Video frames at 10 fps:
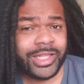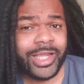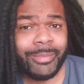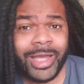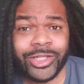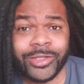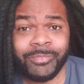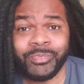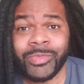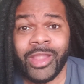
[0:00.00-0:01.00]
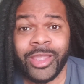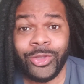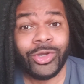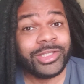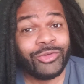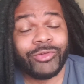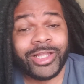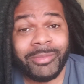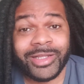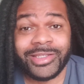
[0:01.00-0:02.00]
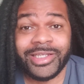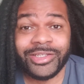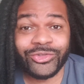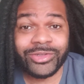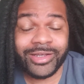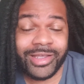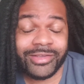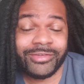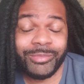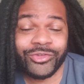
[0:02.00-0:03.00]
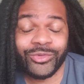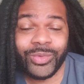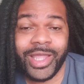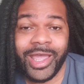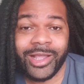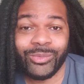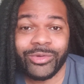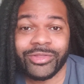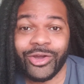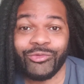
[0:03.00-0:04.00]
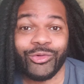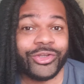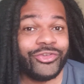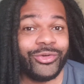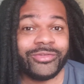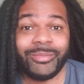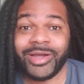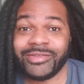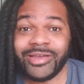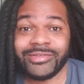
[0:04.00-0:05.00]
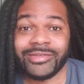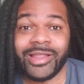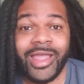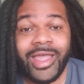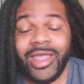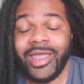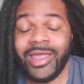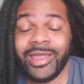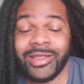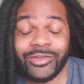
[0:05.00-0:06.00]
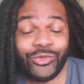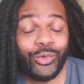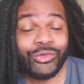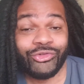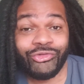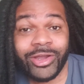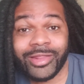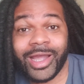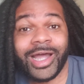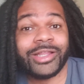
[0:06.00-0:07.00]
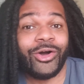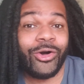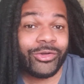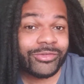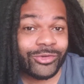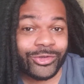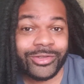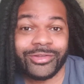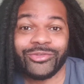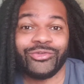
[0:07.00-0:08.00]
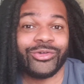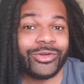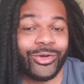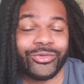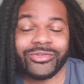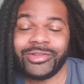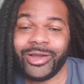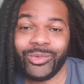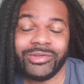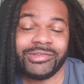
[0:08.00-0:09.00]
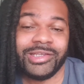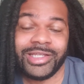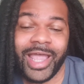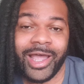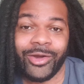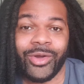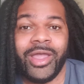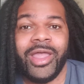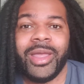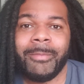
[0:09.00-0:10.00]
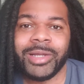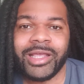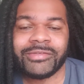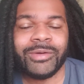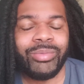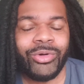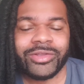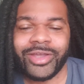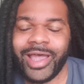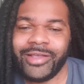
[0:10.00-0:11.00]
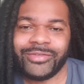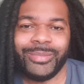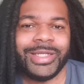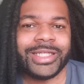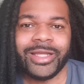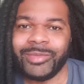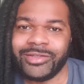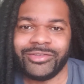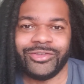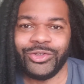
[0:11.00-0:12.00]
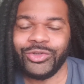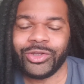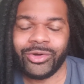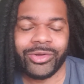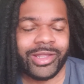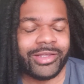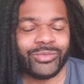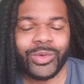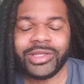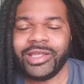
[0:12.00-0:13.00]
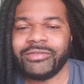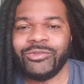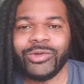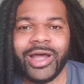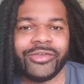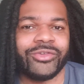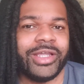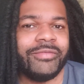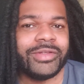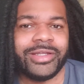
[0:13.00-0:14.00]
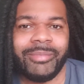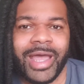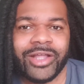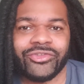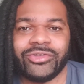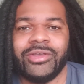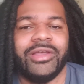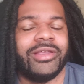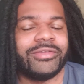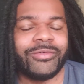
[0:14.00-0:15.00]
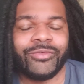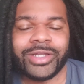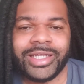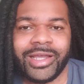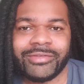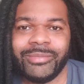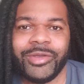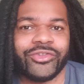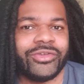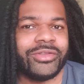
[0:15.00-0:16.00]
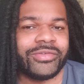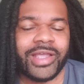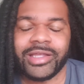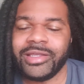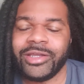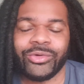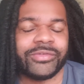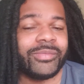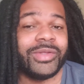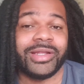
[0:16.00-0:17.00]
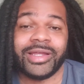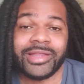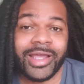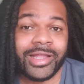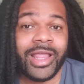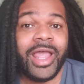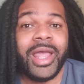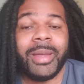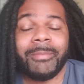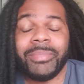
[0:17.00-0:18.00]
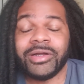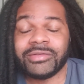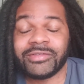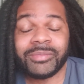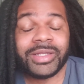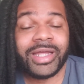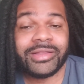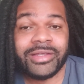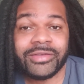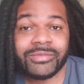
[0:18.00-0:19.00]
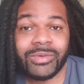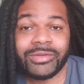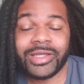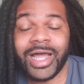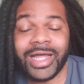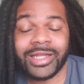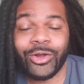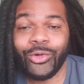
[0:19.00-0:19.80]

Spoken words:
about it, I did write about the initial exhibition we had with Roy Jones and Mike Tyson, and to a degree that kind of all started this roller coaster that we see now. But at some point there has to be limits. Okay, it's one thing if two guys are evenly matched, it's a friendly exhibition, there's headgear or something like that. But something like this with a guy like